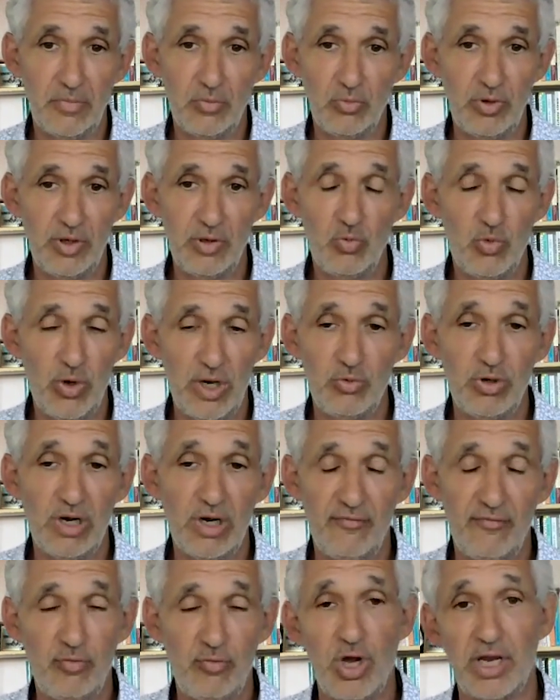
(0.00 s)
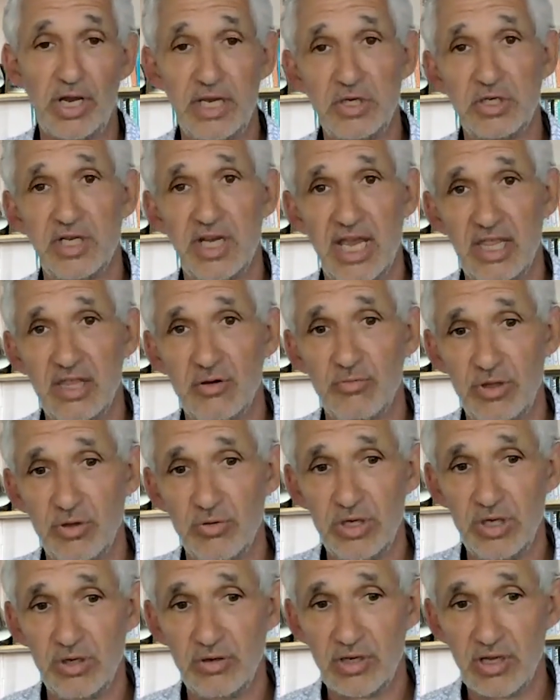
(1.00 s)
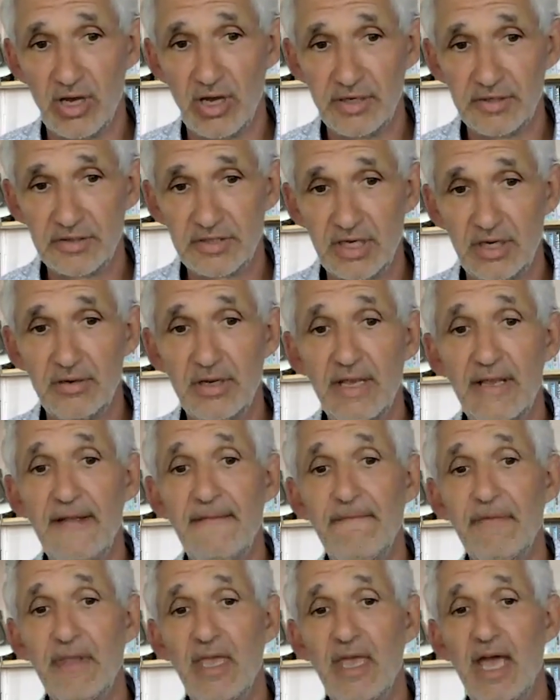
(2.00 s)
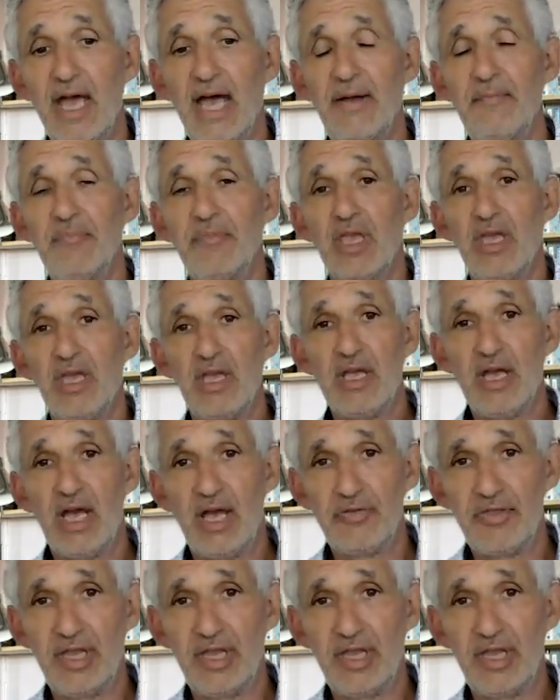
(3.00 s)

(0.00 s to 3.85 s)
we love working together with all you guys. So I